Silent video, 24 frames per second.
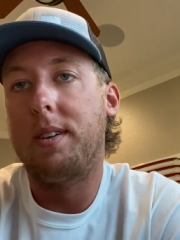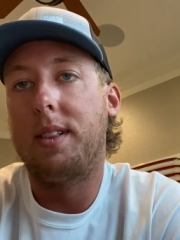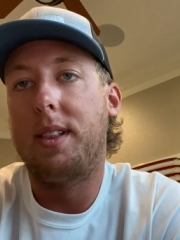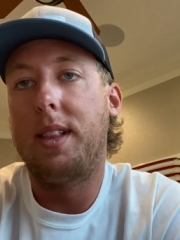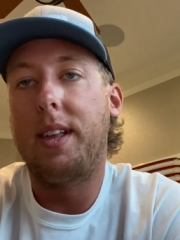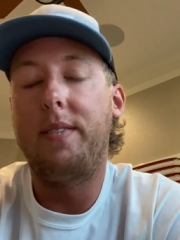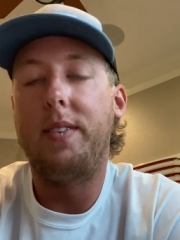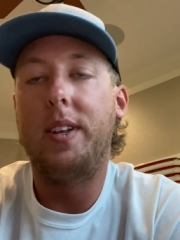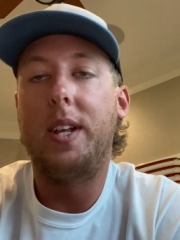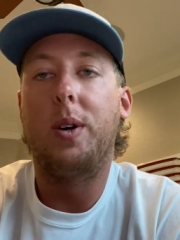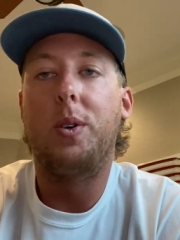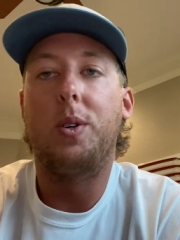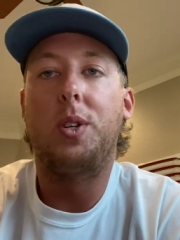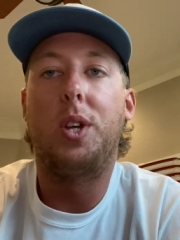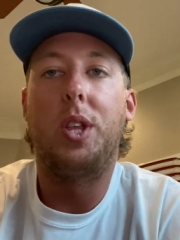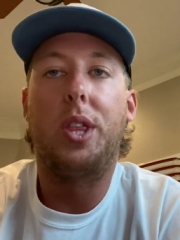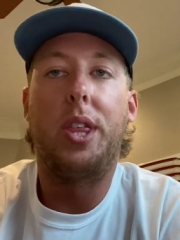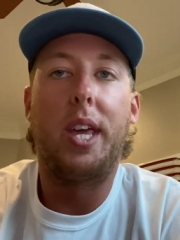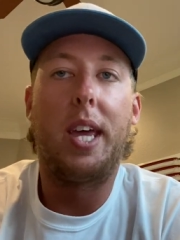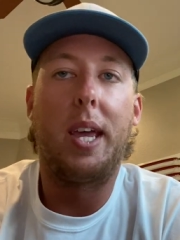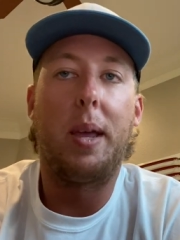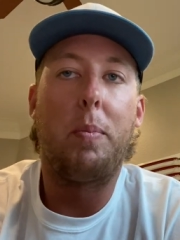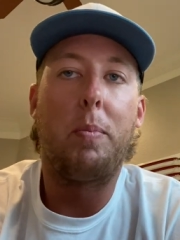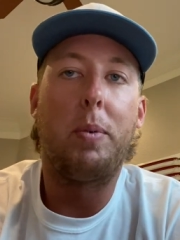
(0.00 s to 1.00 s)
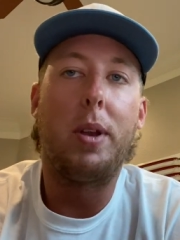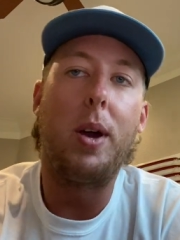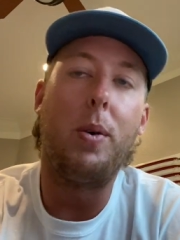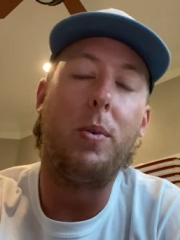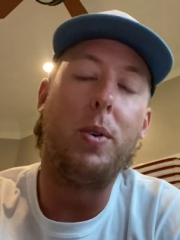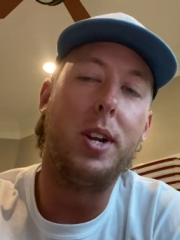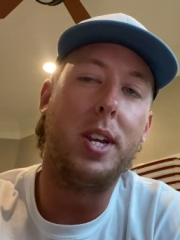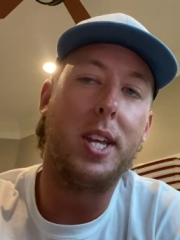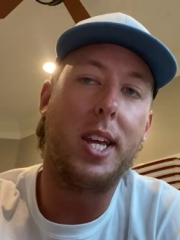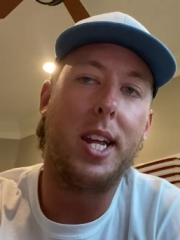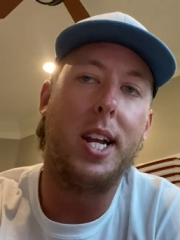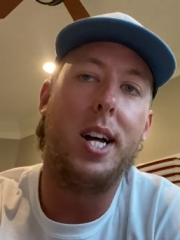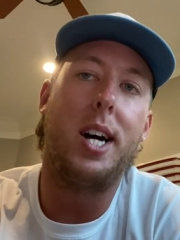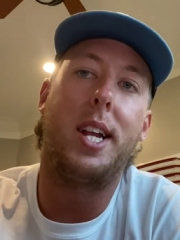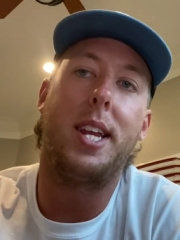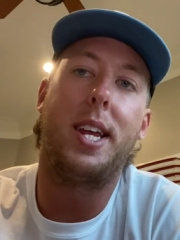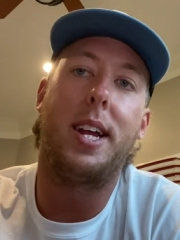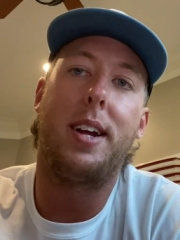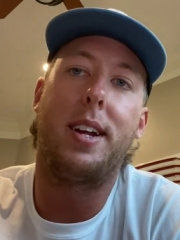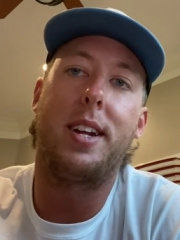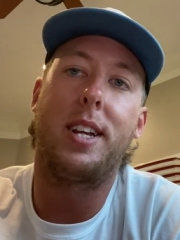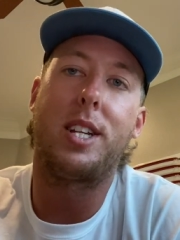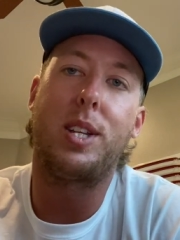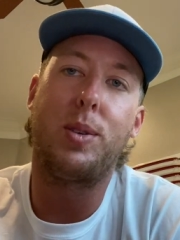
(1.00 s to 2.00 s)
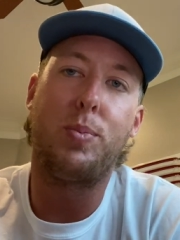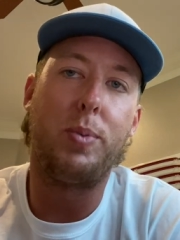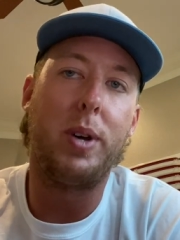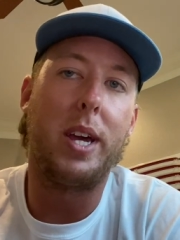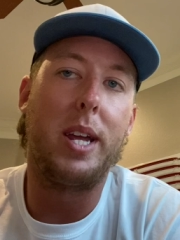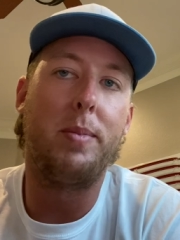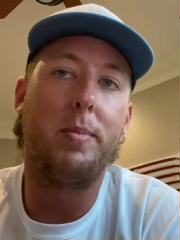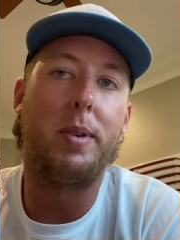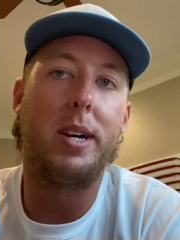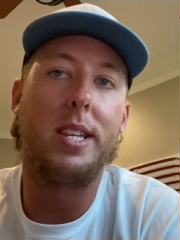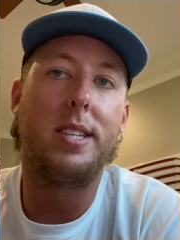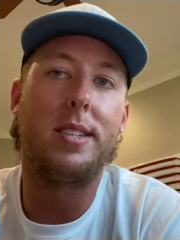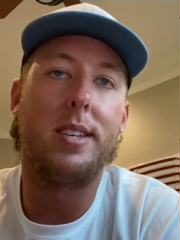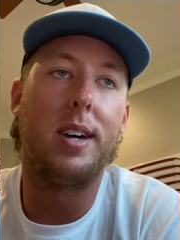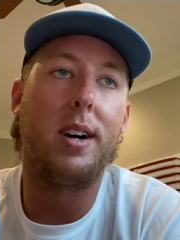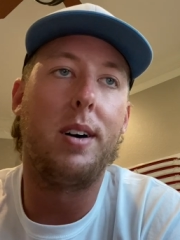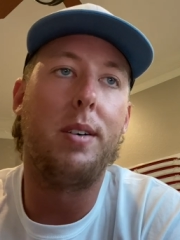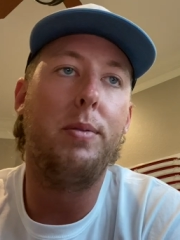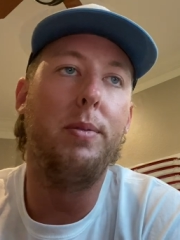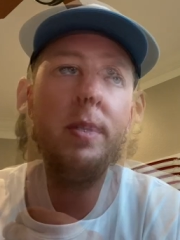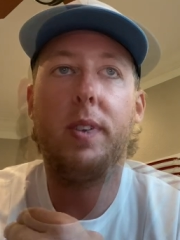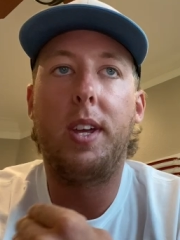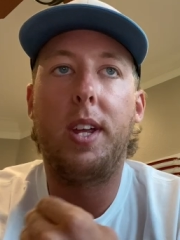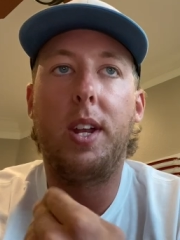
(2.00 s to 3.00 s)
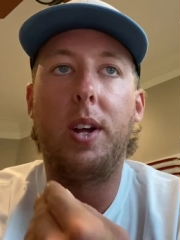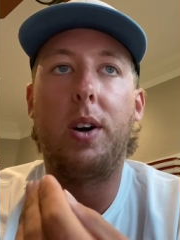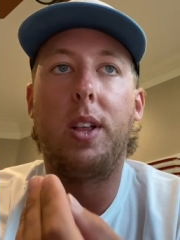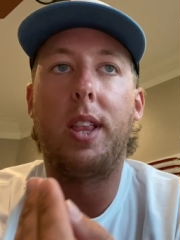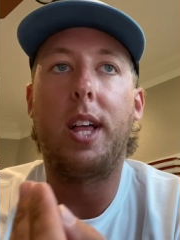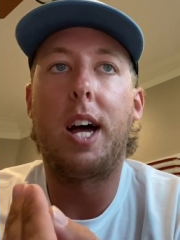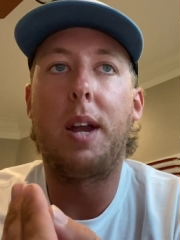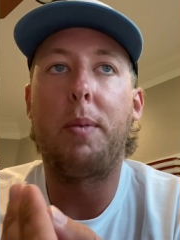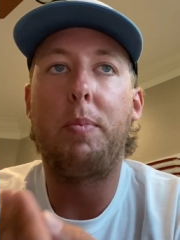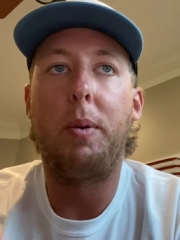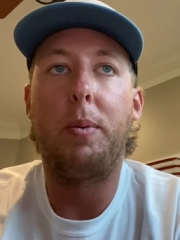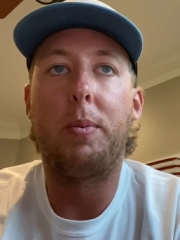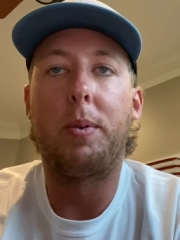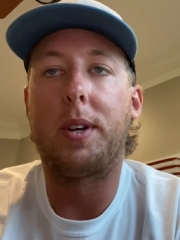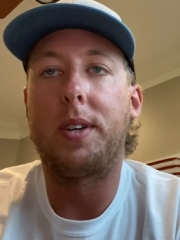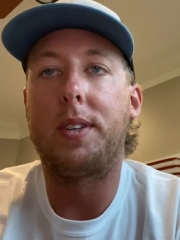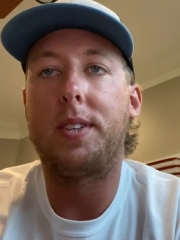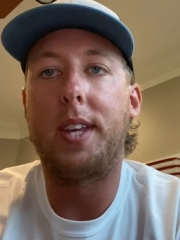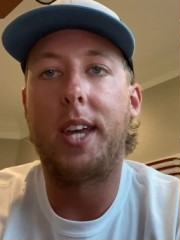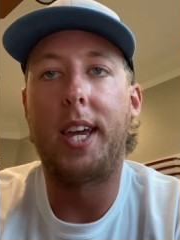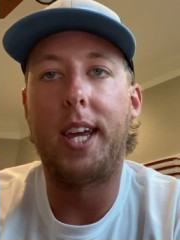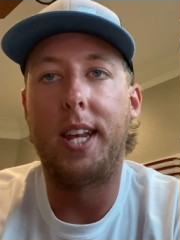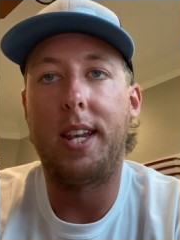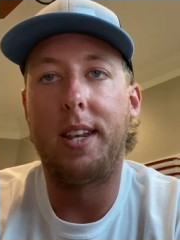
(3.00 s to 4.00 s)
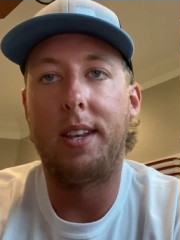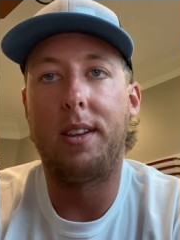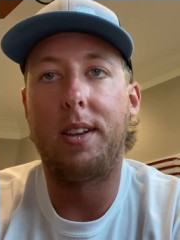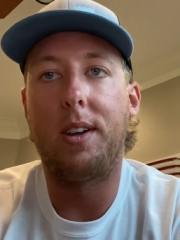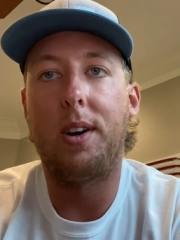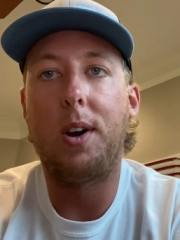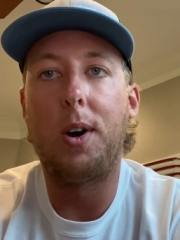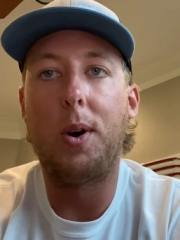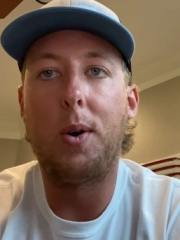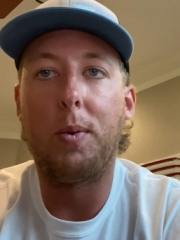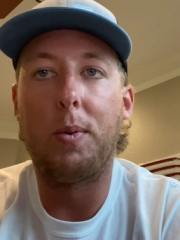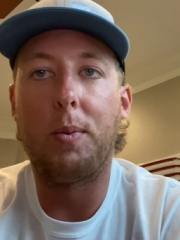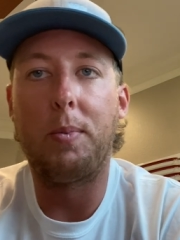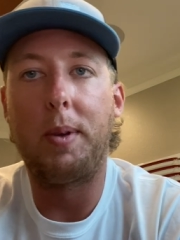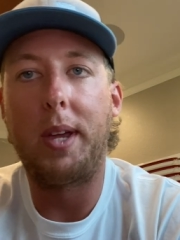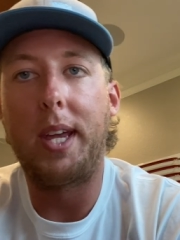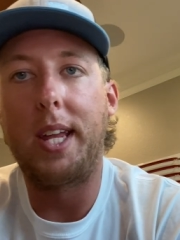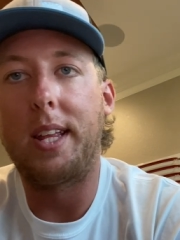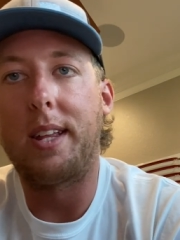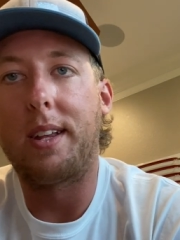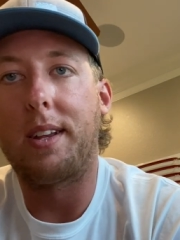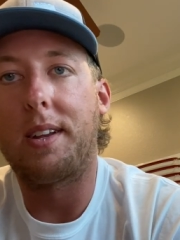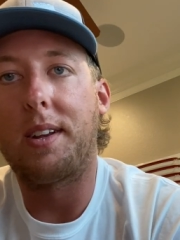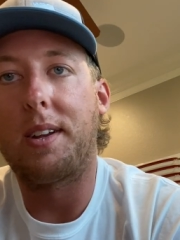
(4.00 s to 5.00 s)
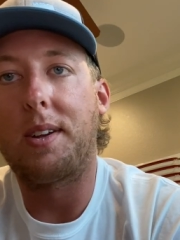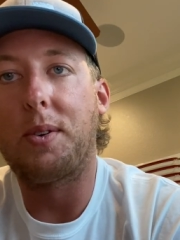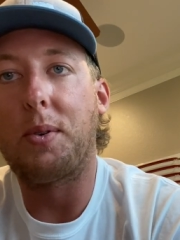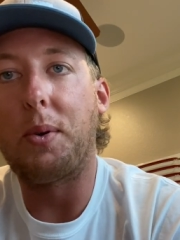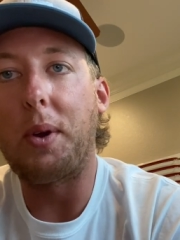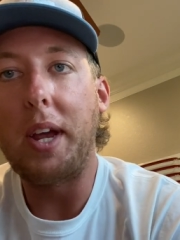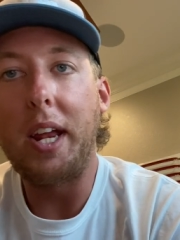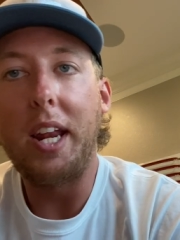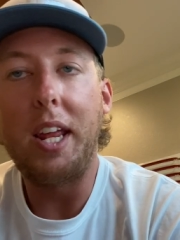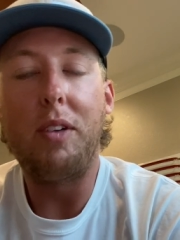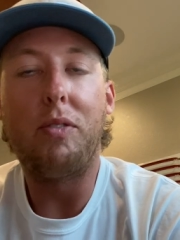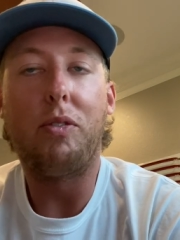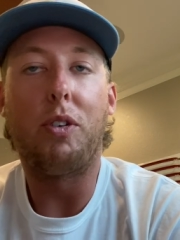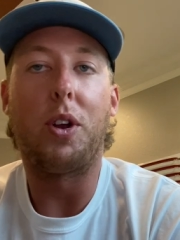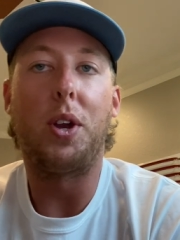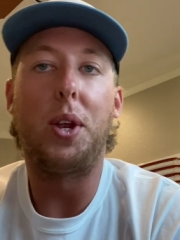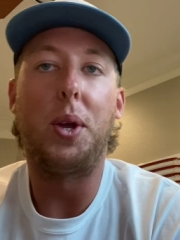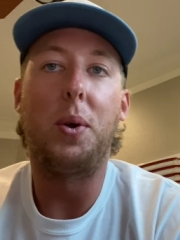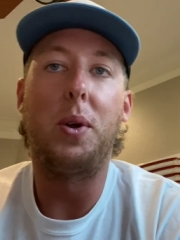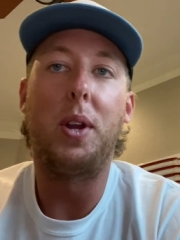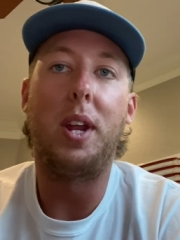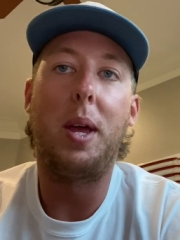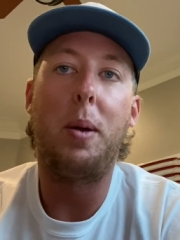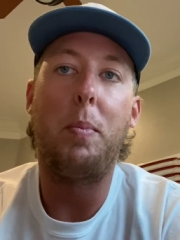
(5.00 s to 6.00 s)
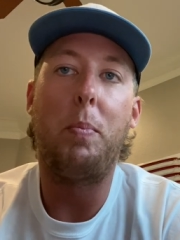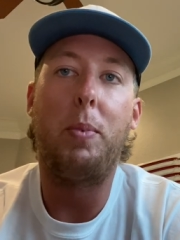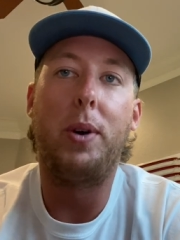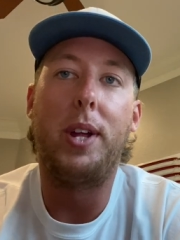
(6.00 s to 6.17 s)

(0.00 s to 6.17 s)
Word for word: Let me know what you think. But I wanted to get on here and explain myself. You know, a lot of people are saying, oh, we're being greedy for doing it.